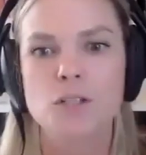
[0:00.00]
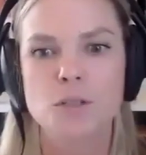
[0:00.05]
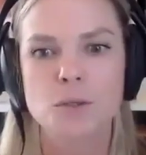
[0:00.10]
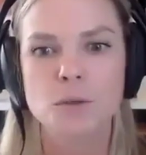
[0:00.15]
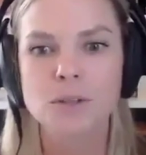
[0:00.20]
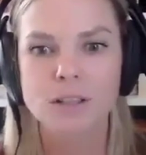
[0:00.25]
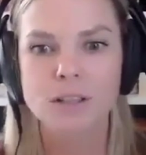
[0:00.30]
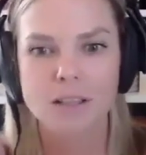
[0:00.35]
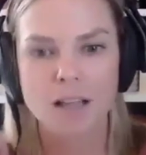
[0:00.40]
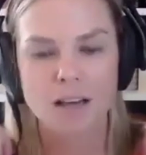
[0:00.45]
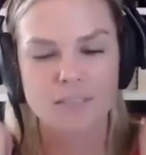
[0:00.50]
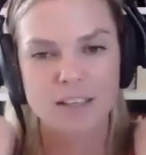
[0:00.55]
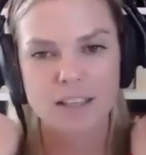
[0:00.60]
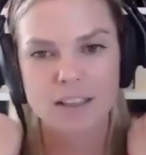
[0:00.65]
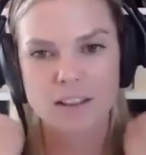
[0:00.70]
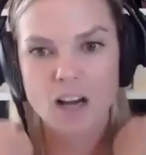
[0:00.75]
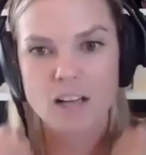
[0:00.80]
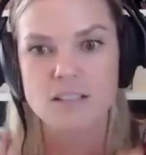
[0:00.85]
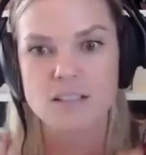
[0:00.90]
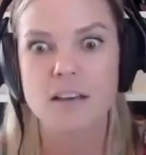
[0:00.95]
to the loving
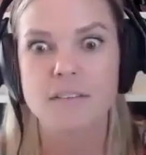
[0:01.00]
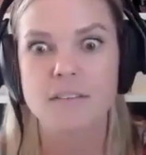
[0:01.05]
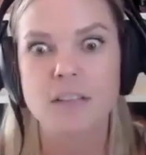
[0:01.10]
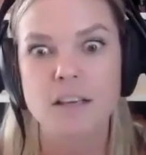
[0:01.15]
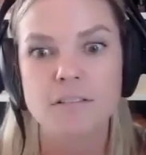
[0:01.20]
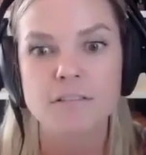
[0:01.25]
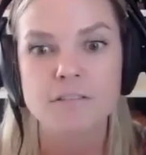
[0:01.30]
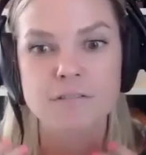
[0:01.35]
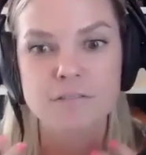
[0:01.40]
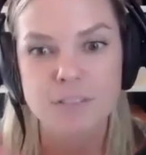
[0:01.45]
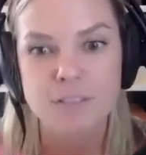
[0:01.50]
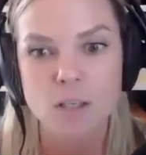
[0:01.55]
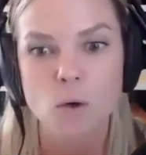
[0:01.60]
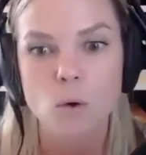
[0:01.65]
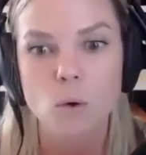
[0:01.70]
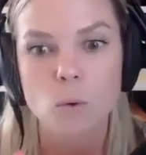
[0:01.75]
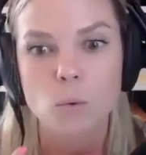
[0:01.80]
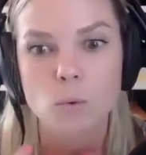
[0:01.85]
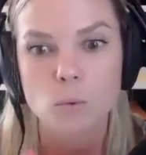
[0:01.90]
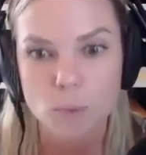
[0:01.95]
thoughts if they
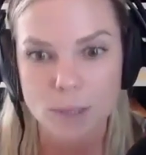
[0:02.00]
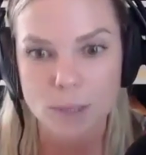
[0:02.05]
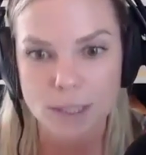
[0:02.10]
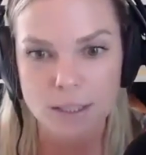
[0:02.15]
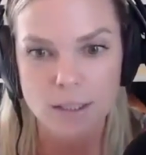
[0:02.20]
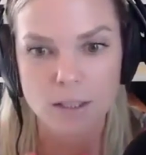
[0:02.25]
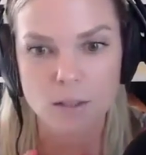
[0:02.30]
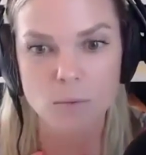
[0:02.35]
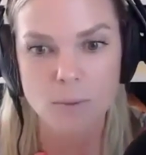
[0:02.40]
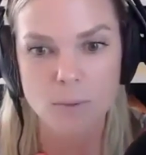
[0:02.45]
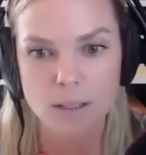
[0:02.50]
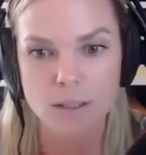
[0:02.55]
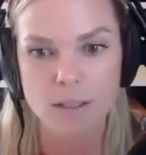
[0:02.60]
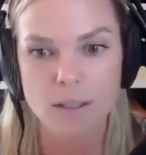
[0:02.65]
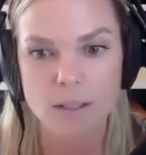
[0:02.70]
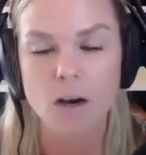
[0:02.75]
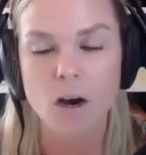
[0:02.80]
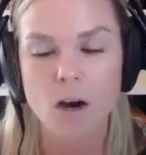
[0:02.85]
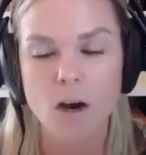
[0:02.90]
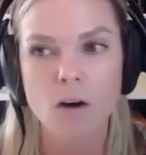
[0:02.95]
feel really,
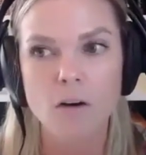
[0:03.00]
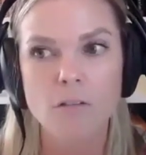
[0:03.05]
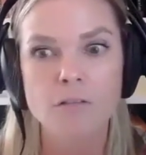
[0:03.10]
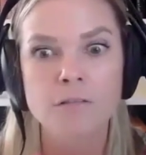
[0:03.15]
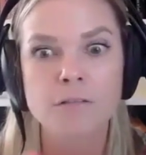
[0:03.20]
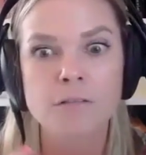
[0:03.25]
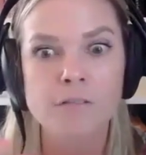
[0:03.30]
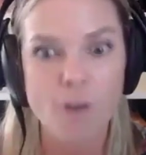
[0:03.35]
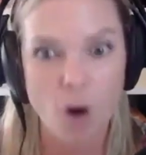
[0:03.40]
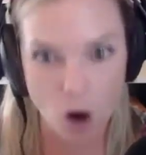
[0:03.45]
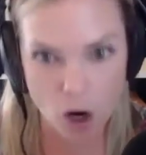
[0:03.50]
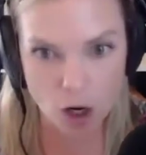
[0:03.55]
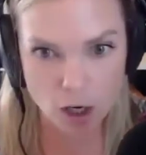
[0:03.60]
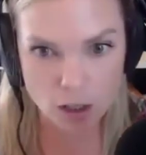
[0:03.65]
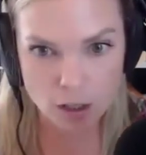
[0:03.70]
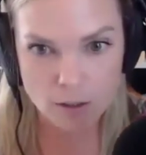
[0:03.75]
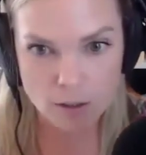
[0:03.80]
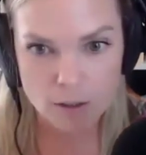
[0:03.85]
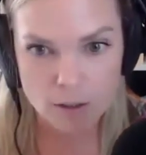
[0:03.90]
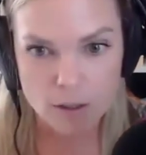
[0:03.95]
really far.
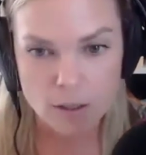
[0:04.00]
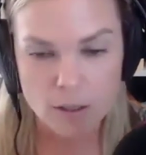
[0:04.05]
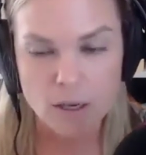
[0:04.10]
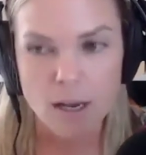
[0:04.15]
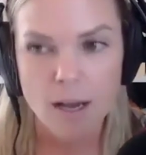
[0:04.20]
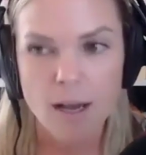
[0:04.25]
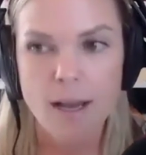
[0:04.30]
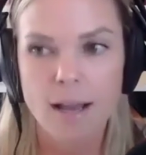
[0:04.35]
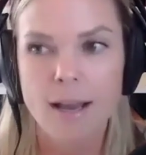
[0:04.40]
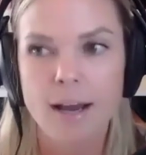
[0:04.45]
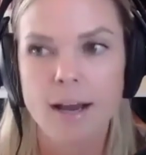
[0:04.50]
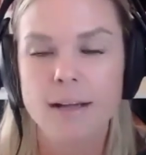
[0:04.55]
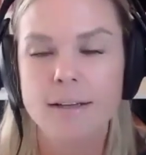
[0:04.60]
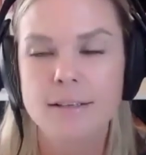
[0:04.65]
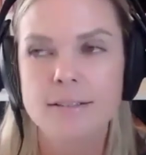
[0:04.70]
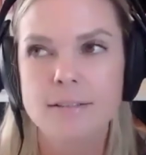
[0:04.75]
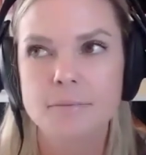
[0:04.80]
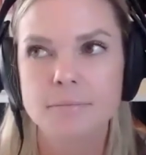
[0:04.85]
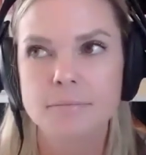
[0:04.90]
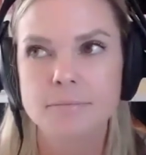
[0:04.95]

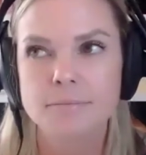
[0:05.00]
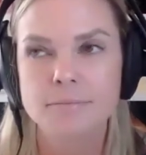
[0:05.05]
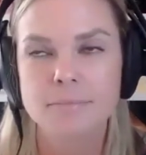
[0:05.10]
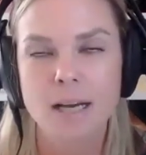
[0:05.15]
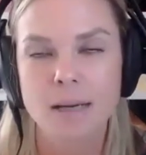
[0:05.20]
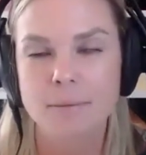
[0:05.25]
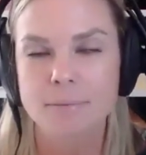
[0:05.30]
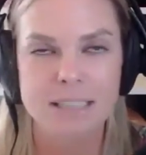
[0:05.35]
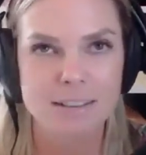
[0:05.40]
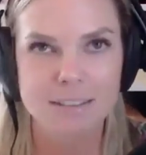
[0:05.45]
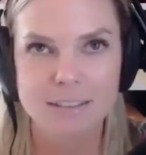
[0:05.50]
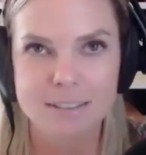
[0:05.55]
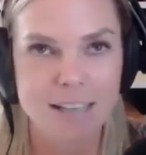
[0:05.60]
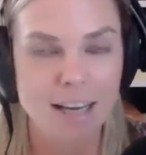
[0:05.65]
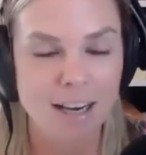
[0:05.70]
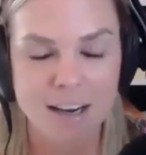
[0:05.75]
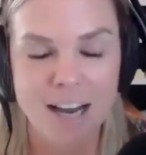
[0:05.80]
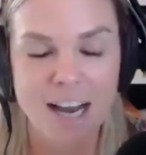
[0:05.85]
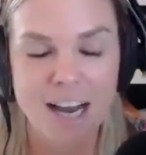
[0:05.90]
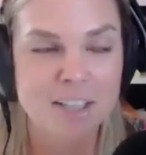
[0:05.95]
And I mean,
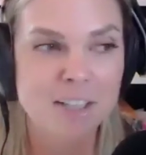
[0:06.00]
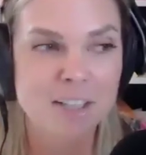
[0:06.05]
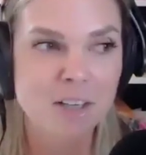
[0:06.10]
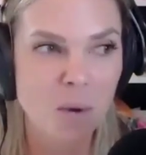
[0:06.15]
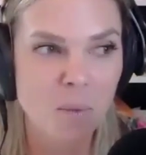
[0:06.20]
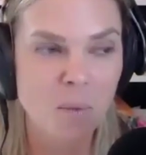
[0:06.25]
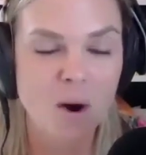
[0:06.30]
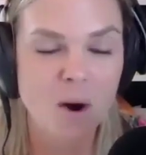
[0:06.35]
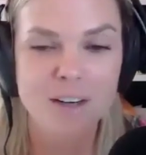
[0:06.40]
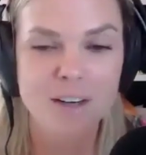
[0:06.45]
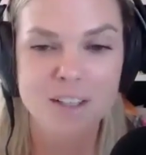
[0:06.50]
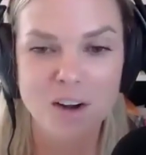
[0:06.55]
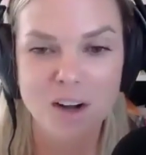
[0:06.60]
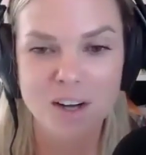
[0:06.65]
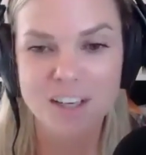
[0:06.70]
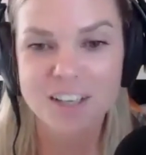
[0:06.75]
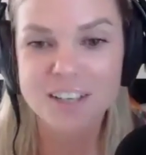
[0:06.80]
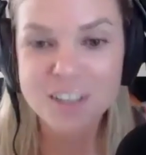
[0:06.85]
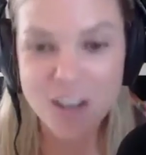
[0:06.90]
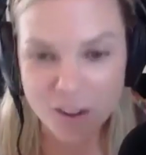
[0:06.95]
yeah, I could go on and
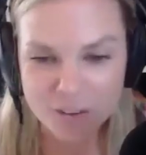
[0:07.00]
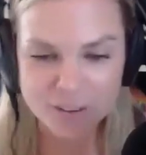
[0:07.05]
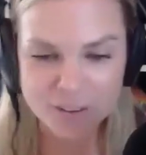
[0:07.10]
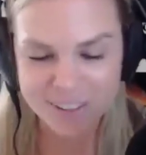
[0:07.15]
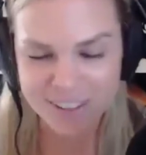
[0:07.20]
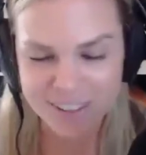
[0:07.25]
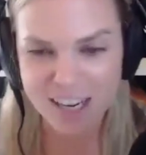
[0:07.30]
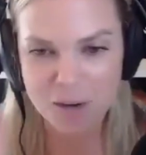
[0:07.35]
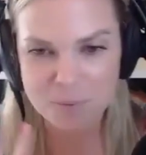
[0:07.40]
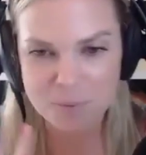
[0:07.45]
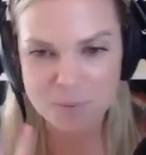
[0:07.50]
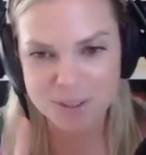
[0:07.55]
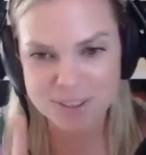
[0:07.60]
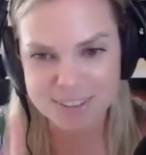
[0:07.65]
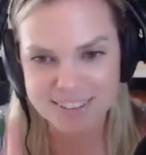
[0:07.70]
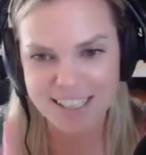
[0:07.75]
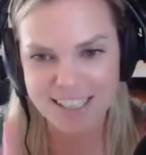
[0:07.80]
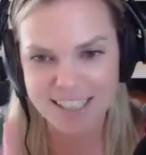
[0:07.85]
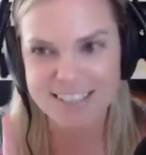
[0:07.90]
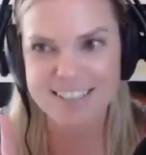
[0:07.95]
on. Another thing I will
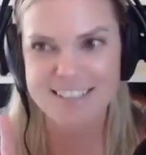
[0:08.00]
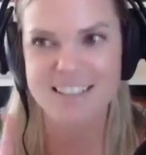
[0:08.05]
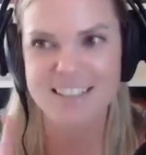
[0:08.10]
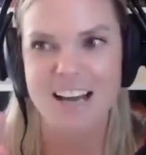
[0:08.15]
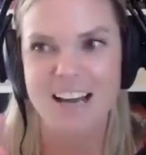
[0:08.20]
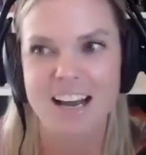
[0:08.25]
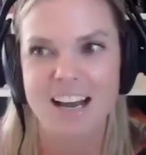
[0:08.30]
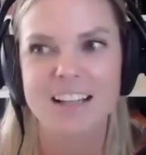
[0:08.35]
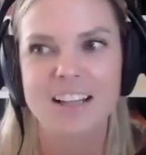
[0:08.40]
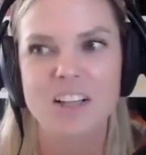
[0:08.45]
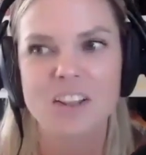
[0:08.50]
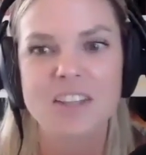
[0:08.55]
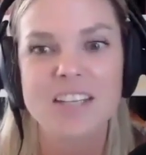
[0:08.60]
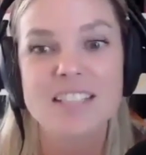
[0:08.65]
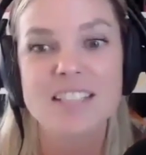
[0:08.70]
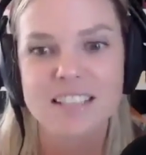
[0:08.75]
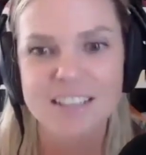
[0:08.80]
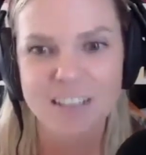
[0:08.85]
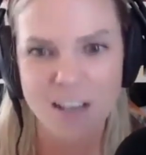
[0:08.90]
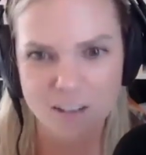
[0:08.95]
say is this
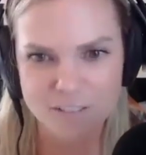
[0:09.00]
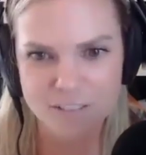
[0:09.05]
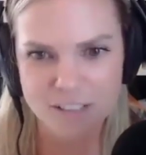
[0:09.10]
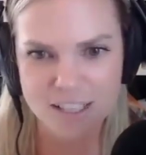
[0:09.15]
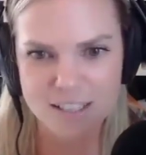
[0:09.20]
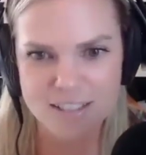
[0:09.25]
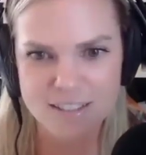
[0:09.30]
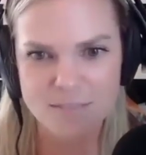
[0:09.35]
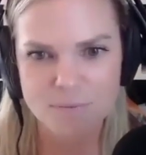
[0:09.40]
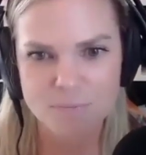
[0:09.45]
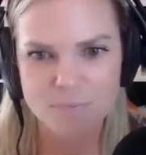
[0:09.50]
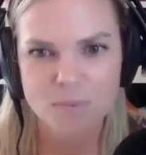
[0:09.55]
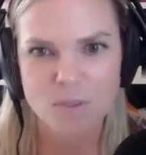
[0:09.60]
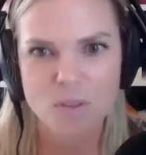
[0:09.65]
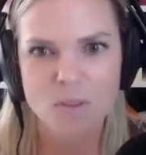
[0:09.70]
enoughness.